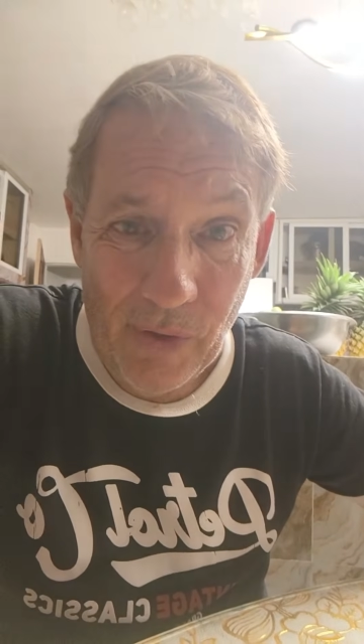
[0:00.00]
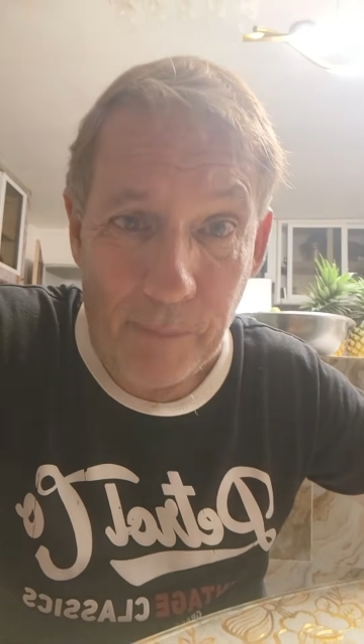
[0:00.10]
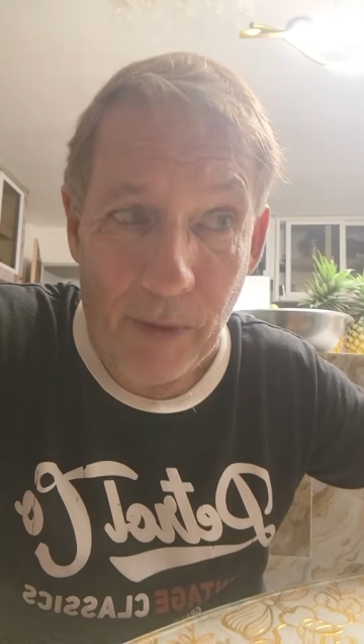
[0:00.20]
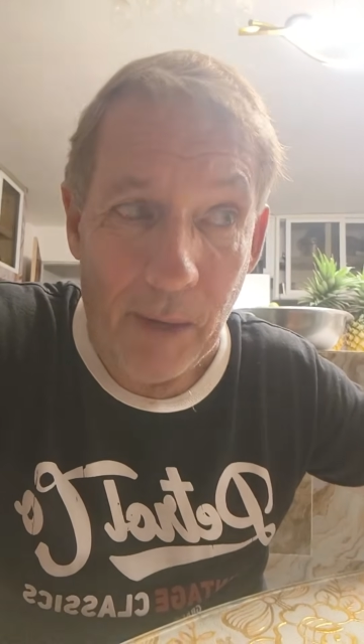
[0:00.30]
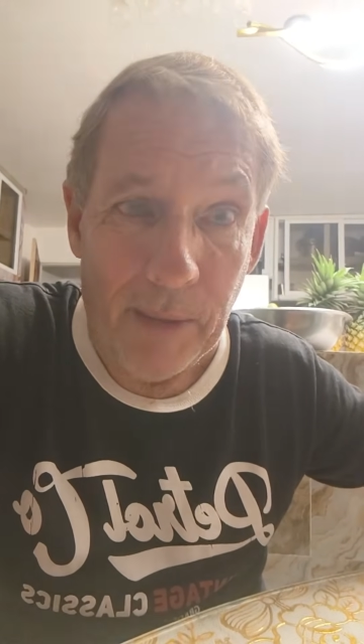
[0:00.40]
They'll
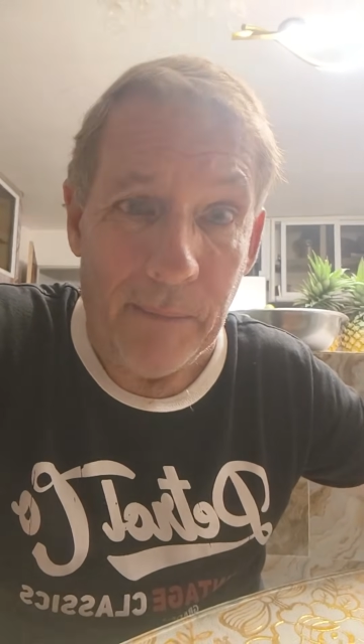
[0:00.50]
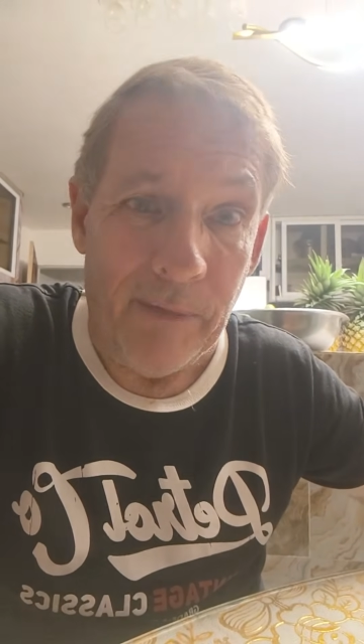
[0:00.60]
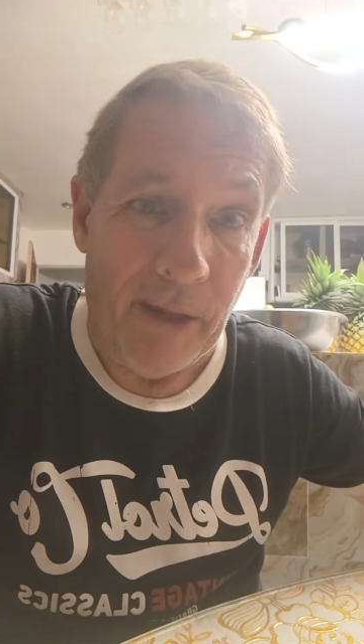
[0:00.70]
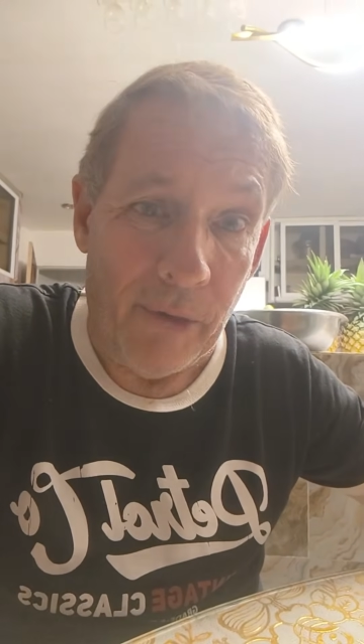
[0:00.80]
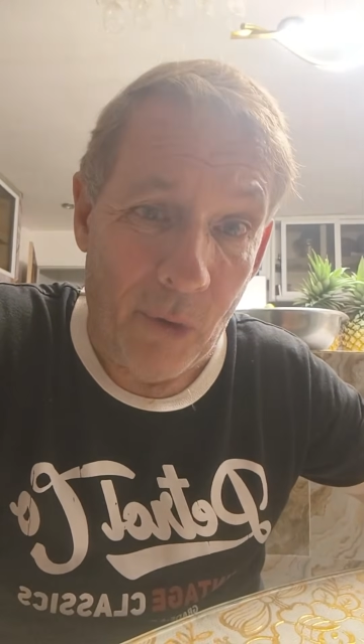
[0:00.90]
probably
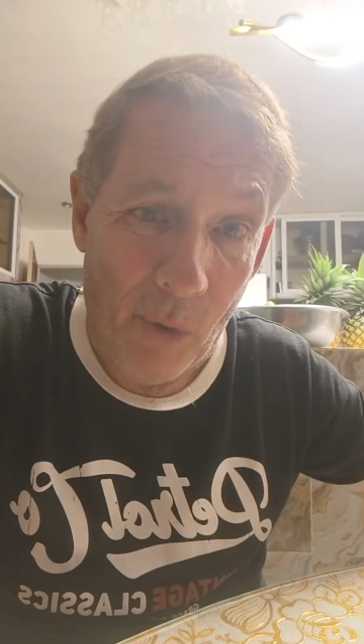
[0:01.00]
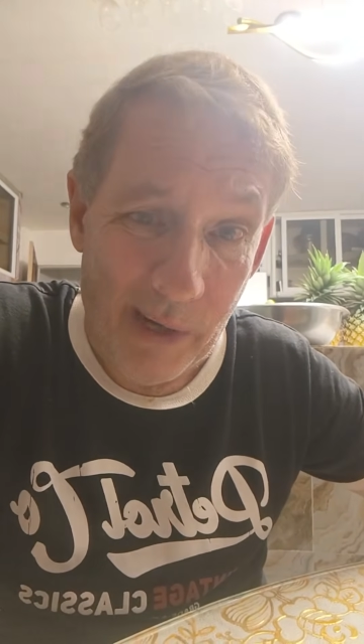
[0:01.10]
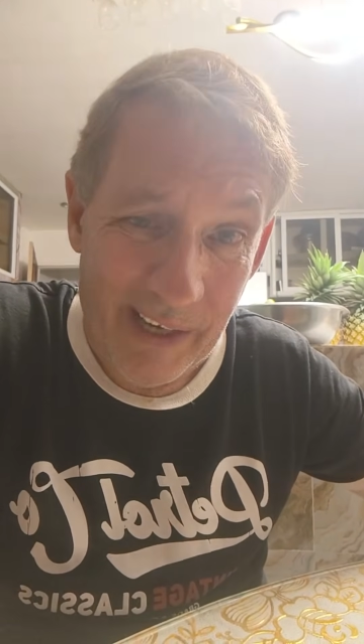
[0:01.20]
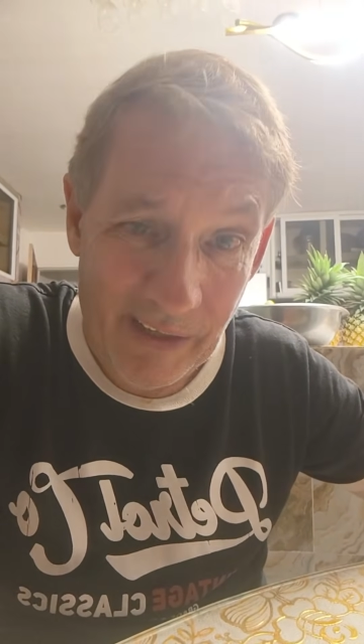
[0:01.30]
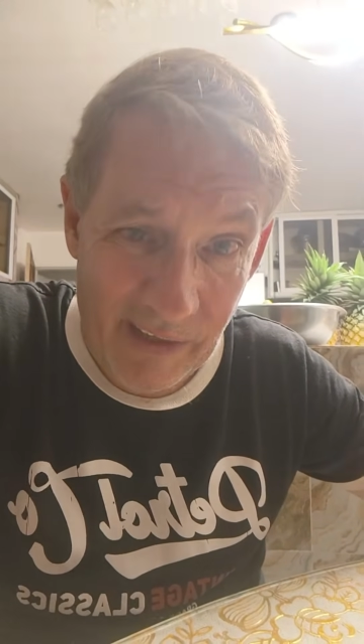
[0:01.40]
let her go
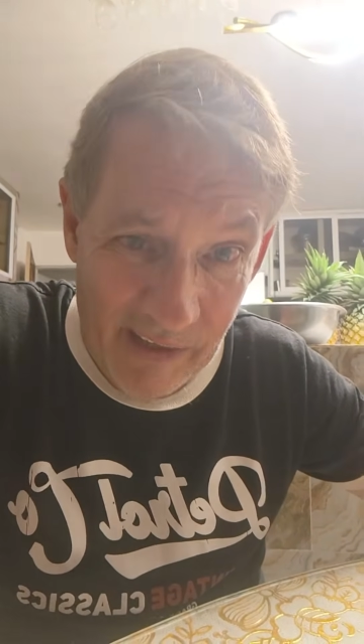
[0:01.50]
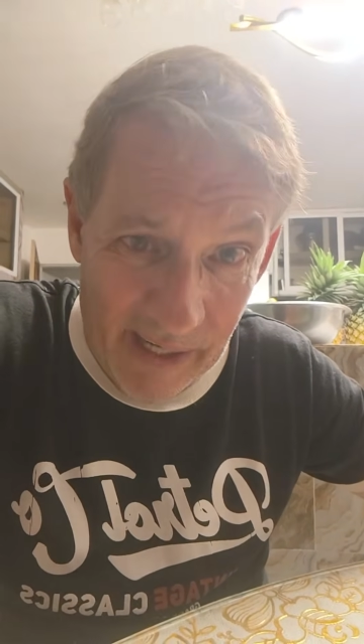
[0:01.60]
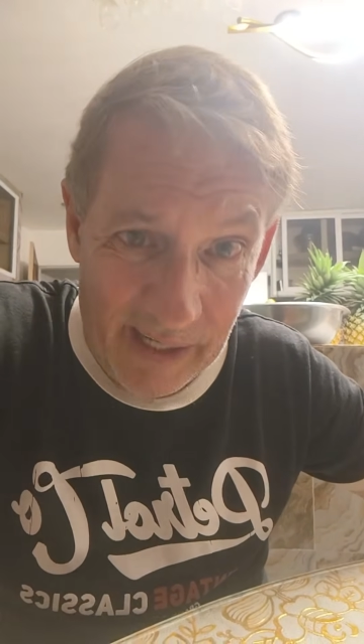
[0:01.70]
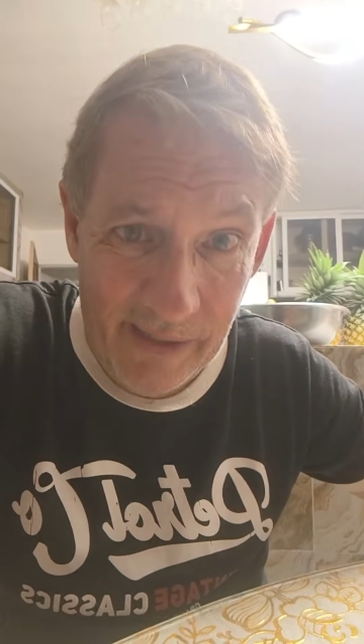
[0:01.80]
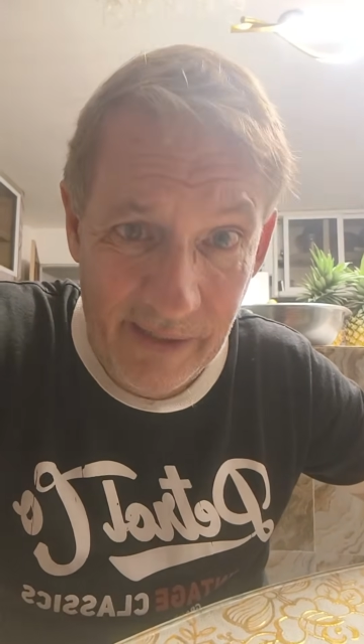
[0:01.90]
again
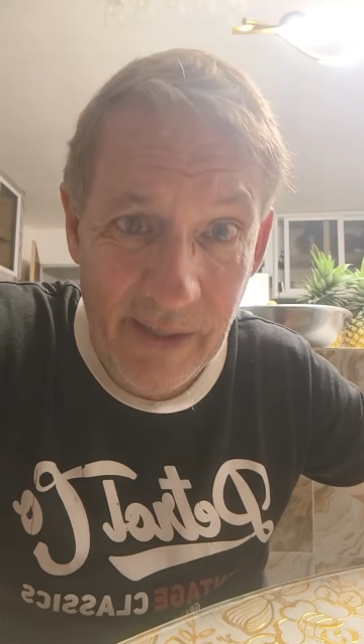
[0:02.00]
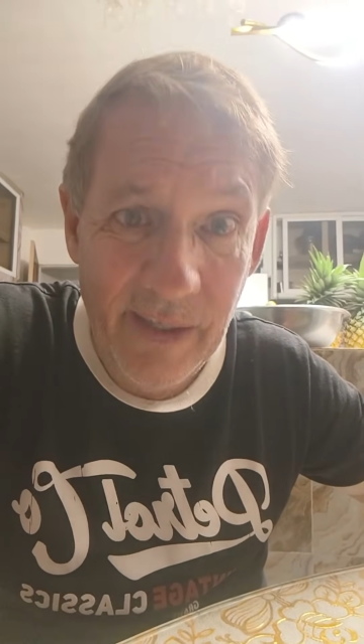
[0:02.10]
tonight,